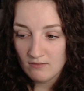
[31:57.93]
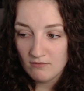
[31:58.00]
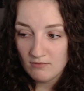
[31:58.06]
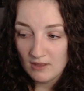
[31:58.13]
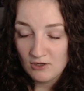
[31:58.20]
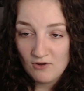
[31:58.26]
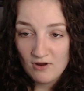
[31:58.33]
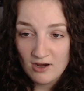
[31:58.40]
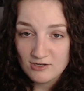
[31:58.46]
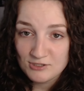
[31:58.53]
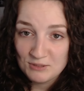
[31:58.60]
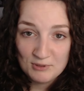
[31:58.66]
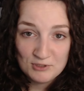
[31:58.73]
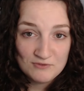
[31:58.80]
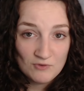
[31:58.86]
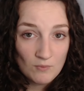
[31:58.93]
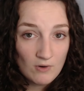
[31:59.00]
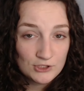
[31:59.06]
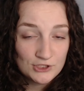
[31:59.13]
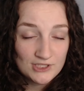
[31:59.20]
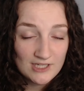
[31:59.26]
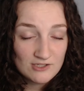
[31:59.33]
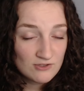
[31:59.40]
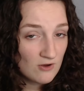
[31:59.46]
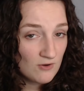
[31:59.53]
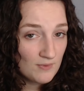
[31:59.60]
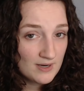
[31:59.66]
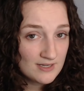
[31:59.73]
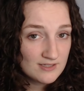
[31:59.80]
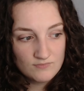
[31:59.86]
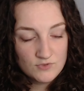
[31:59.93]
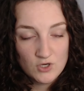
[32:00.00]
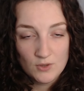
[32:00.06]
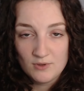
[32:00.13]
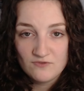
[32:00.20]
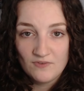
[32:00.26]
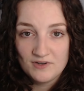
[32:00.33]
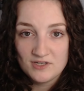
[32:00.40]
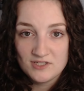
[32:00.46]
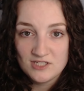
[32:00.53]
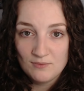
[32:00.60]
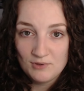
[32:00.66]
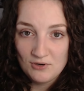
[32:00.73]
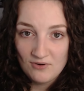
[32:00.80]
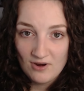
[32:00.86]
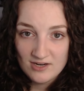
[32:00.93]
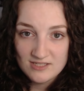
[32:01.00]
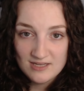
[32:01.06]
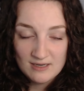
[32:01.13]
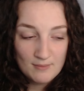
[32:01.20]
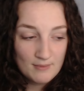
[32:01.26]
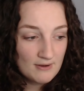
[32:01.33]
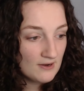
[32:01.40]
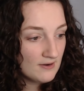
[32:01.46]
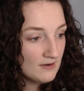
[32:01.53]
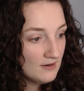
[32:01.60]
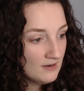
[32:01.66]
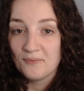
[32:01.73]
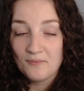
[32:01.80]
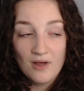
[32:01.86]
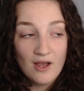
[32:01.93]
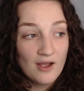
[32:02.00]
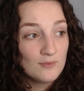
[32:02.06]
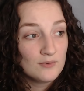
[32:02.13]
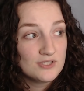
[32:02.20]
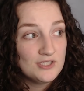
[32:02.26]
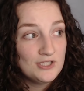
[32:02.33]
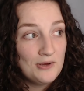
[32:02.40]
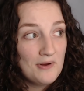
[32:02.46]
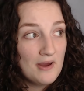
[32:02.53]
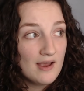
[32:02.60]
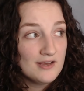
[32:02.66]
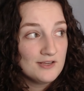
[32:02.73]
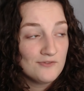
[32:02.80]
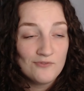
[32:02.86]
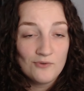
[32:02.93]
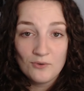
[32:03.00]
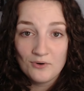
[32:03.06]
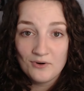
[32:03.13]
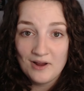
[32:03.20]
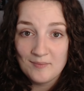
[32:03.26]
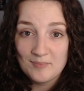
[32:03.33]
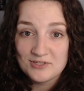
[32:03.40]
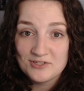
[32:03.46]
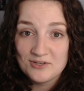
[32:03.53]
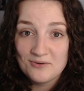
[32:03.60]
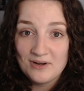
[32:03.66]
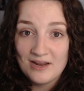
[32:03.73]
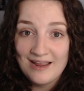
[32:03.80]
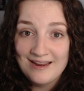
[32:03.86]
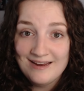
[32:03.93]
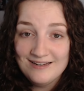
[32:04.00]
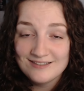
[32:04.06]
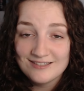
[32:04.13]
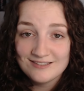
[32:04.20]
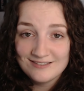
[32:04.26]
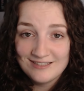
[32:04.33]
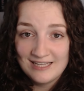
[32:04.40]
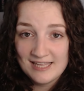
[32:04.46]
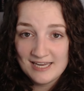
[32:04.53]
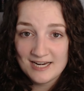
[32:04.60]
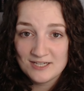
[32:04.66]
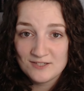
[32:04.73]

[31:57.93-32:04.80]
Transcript: Thank you guys so much for watching, as always. It's always fun to see what you guys think about it. I will see you guys for episode 8 in the next